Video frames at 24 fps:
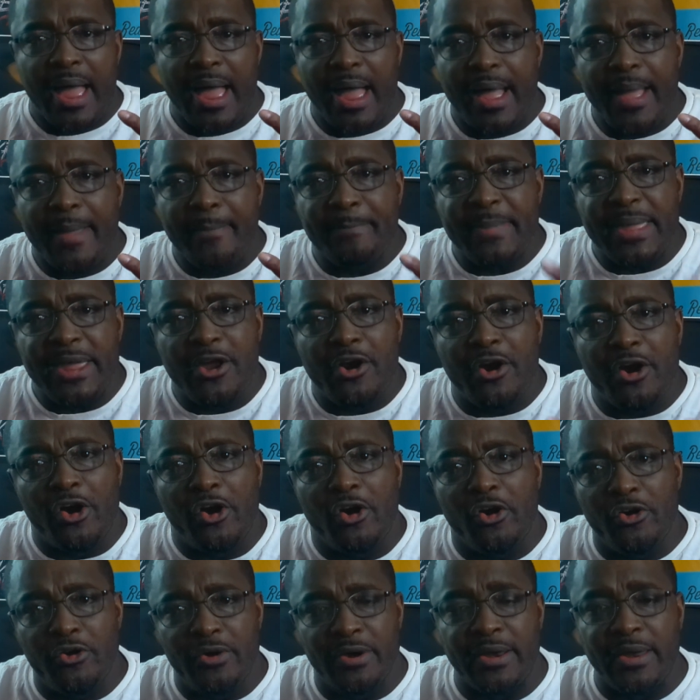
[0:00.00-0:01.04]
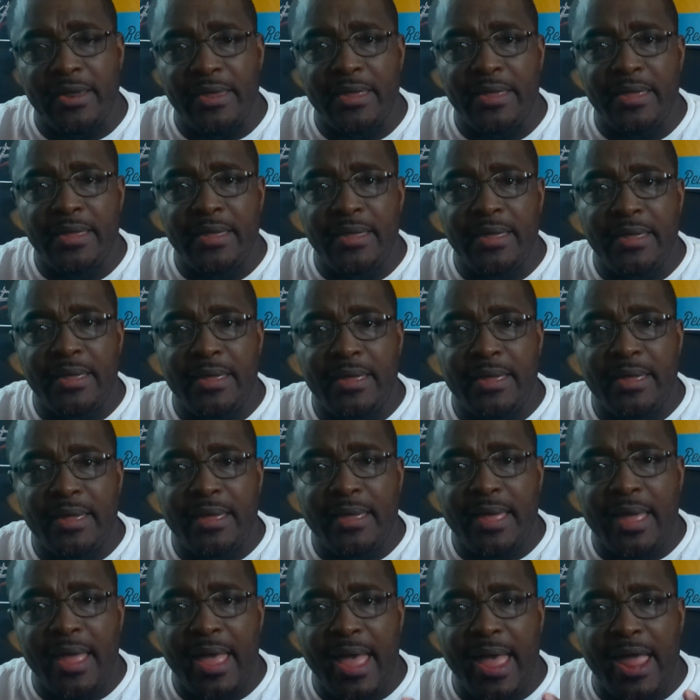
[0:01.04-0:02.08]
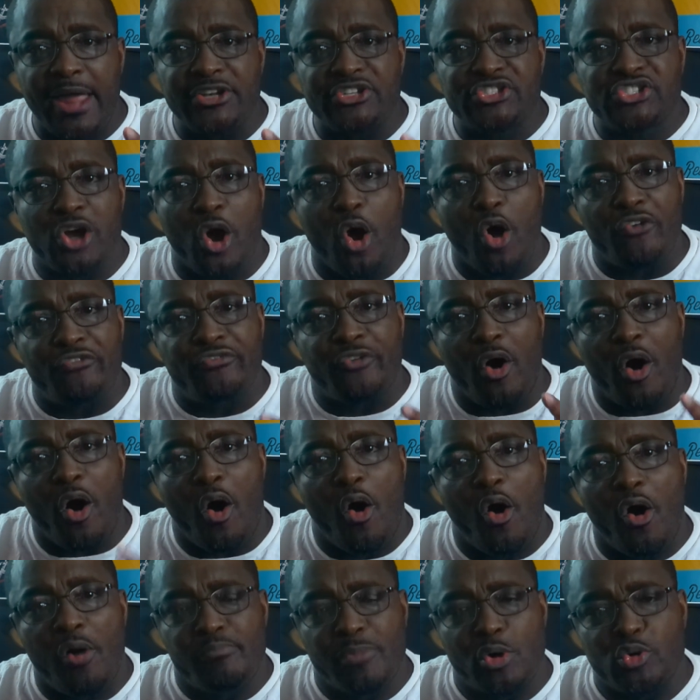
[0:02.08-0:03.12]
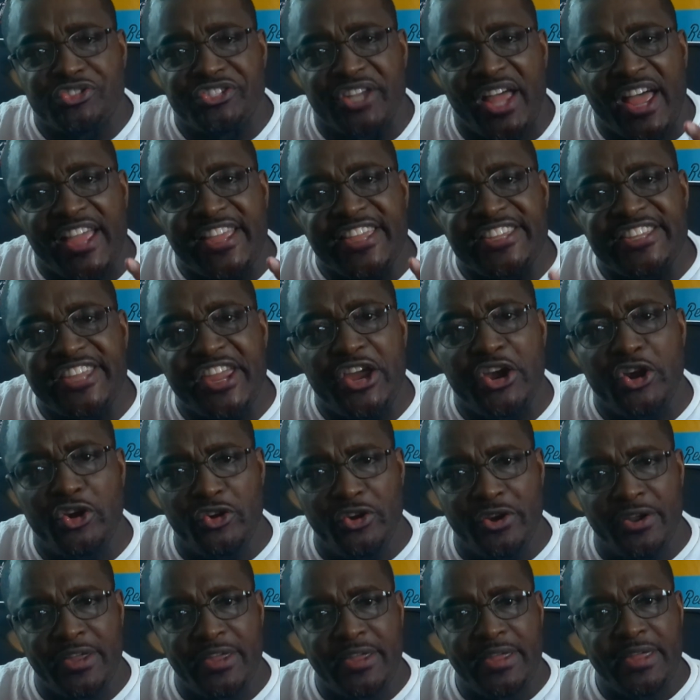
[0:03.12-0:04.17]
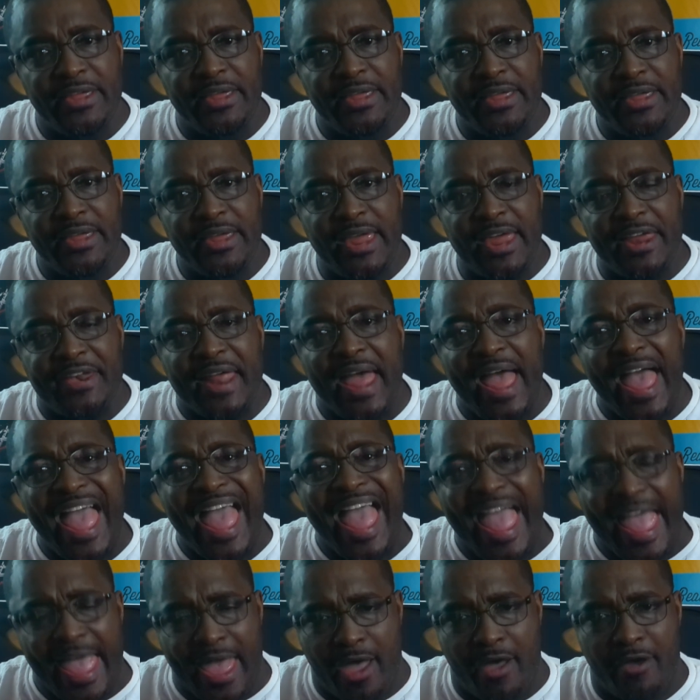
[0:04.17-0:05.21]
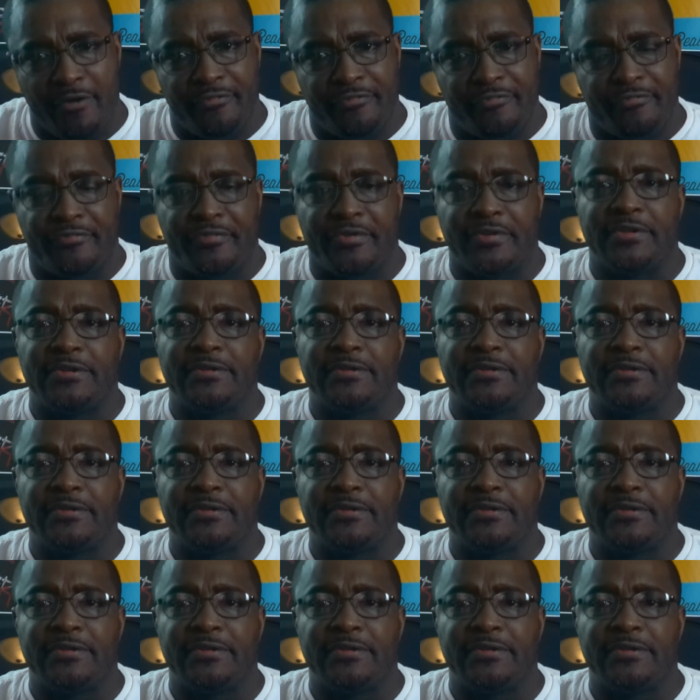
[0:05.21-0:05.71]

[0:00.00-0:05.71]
Me and her ain't talked for almost a year and a half.